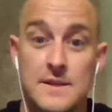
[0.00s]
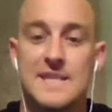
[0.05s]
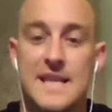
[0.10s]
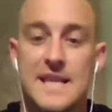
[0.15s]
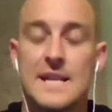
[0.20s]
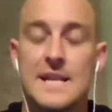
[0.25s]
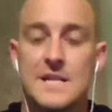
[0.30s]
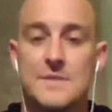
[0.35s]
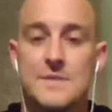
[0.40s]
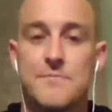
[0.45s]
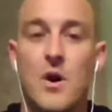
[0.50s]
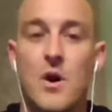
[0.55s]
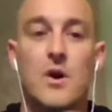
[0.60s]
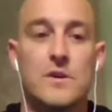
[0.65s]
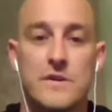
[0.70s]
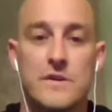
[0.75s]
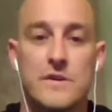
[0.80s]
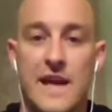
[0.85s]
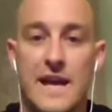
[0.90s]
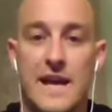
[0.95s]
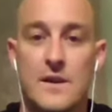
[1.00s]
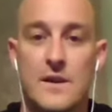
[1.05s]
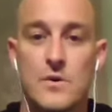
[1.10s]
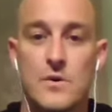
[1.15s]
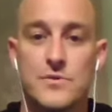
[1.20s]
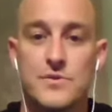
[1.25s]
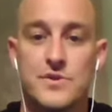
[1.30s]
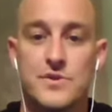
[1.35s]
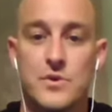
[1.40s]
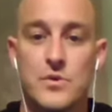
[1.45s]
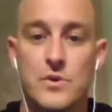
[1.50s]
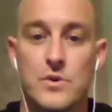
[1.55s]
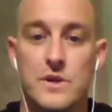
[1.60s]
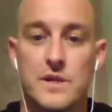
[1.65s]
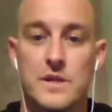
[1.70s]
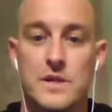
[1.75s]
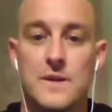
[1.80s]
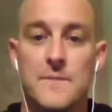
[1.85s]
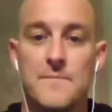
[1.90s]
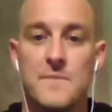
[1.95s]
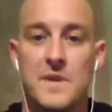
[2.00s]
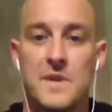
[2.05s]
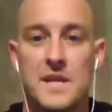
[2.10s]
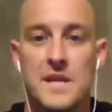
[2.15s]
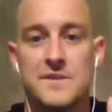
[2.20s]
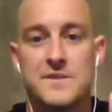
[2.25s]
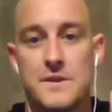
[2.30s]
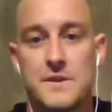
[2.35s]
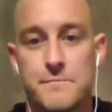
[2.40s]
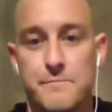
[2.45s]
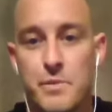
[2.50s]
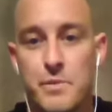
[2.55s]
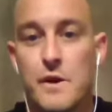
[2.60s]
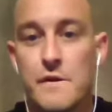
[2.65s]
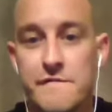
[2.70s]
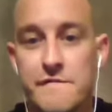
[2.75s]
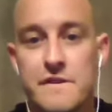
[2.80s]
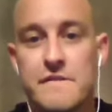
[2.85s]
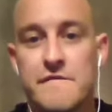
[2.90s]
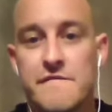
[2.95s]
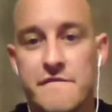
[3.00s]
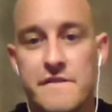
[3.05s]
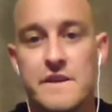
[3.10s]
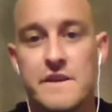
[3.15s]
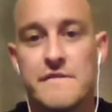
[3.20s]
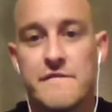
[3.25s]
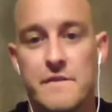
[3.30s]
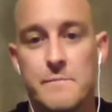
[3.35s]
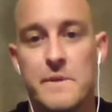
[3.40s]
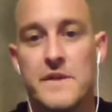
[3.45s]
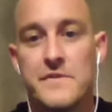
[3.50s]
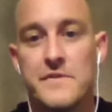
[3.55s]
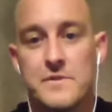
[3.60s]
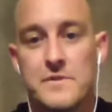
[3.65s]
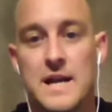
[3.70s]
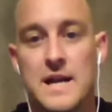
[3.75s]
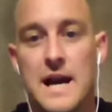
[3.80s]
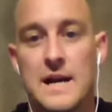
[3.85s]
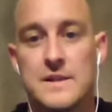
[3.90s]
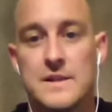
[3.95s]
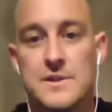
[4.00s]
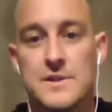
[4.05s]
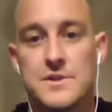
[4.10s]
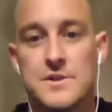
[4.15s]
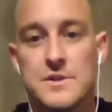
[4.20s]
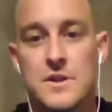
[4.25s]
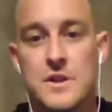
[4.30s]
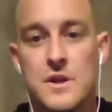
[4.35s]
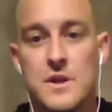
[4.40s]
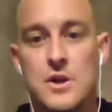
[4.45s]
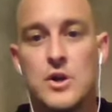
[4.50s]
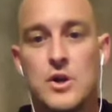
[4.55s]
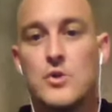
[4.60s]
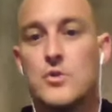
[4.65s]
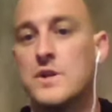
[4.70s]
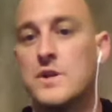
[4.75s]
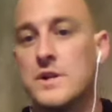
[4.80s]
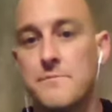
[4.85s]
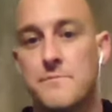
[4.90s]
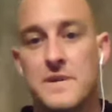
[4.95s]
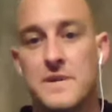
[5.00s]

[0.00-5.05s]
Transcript: The saddest part of that whole story is the perfect fit for Bethel College,